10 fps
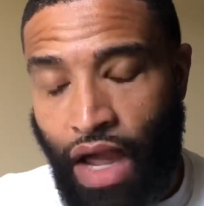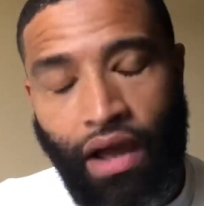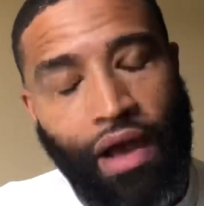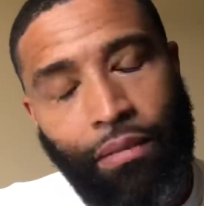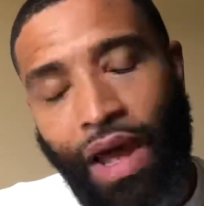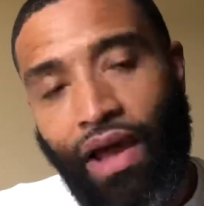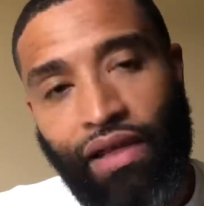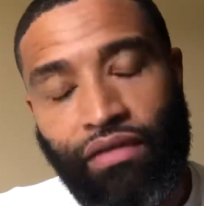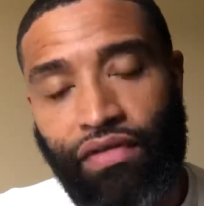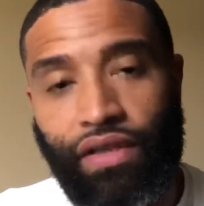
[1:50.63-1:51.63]
um, I
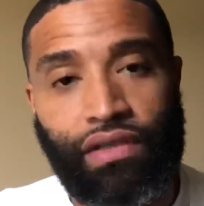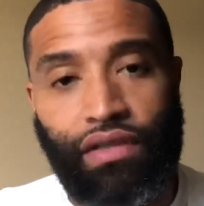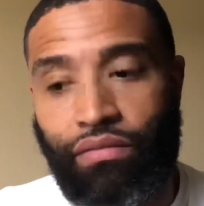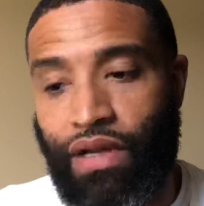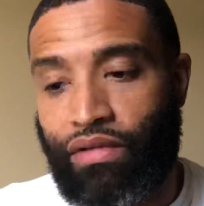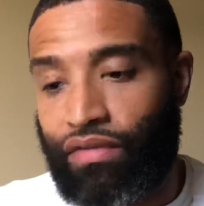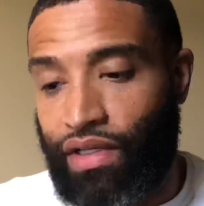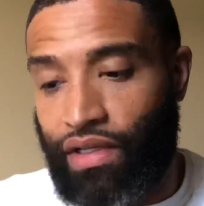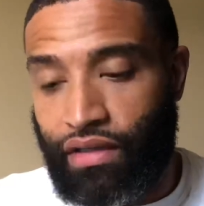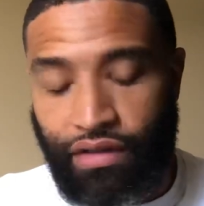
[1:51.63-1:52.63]
have to figure something out for
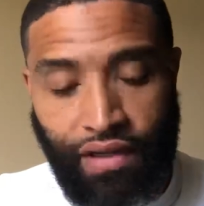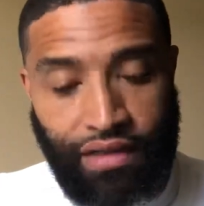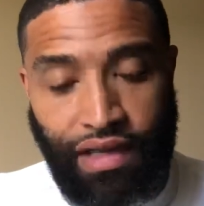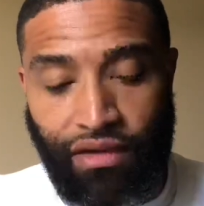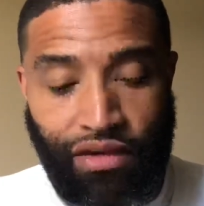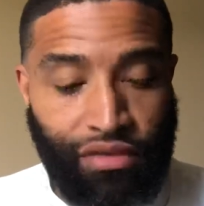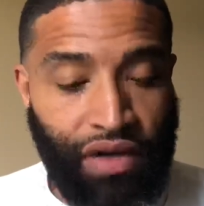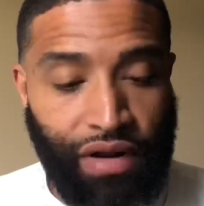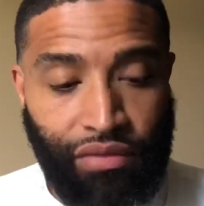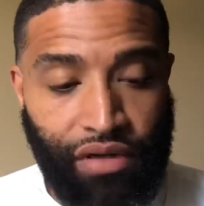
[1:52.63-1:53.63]
that because I don't know
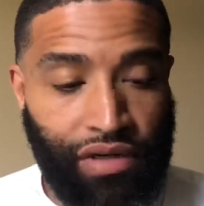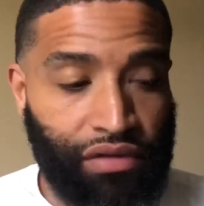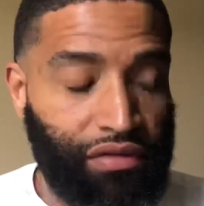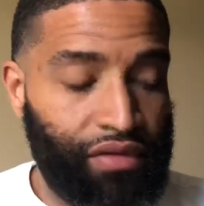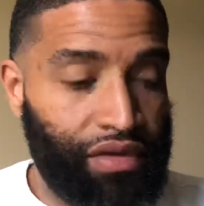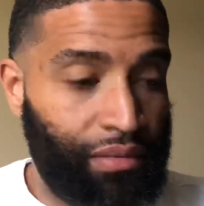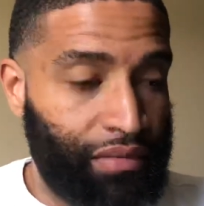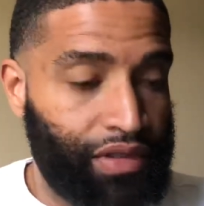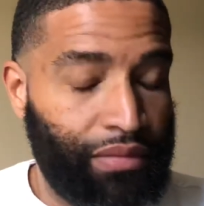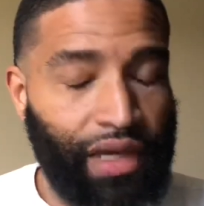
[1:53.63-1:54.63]
what I want to do
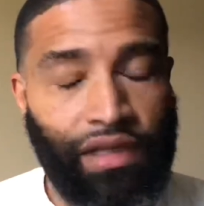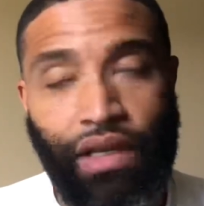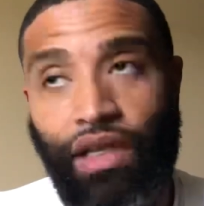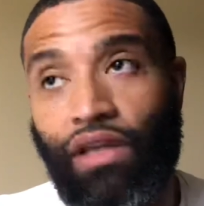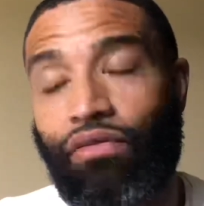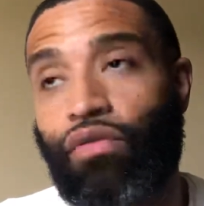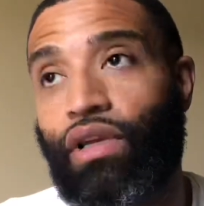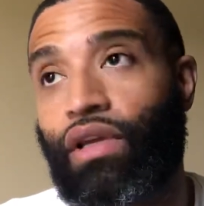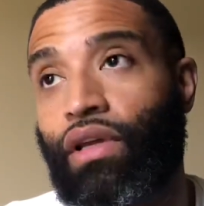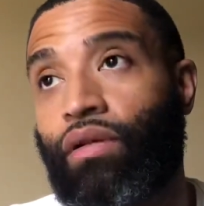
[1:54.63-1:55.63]
to to make that
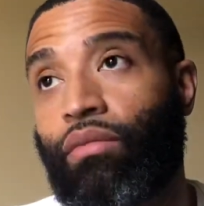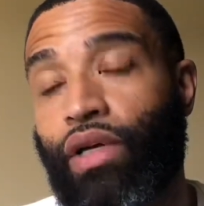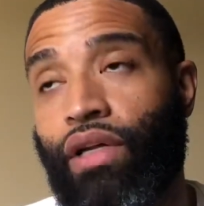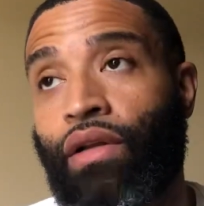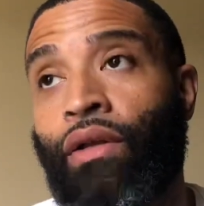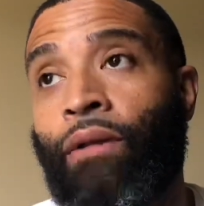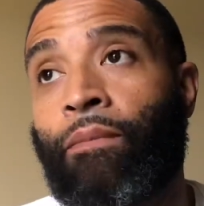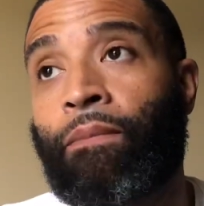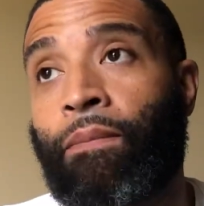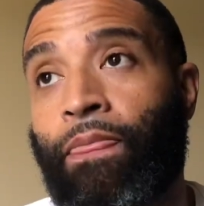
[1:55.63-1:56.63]
giveaway yet. But
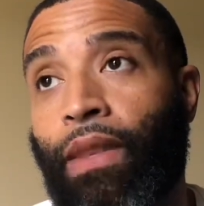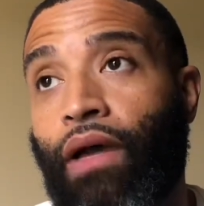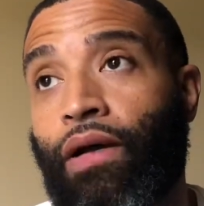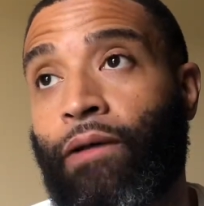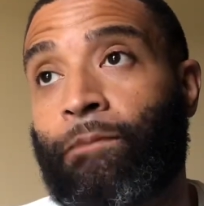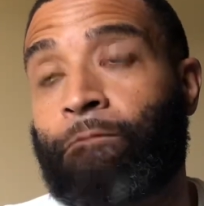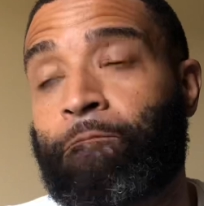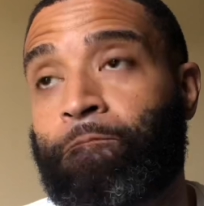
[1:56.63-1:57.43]
um,